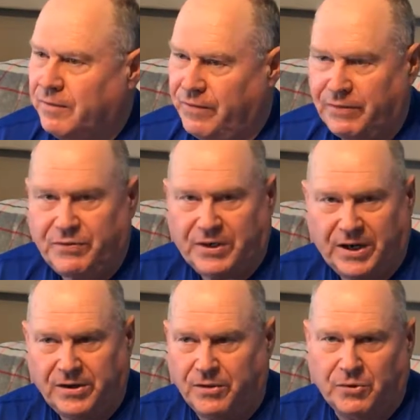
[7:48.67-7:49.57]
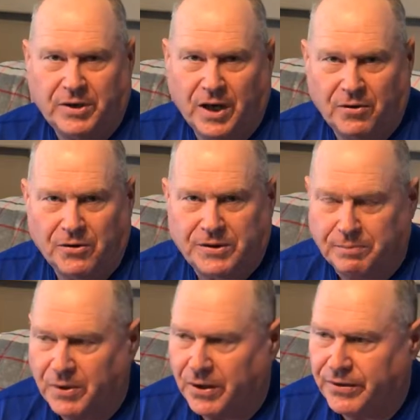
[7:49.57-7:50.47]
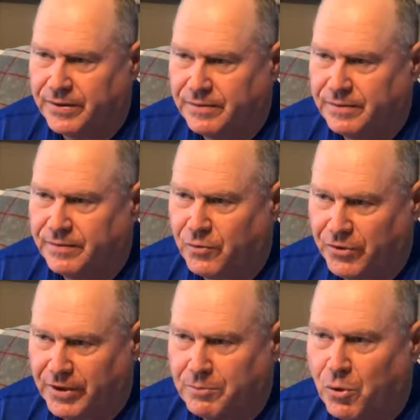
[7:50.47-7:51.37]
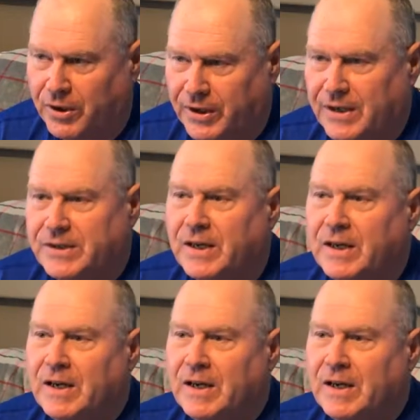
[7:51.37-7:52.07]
$1,500 a month for their mortgage,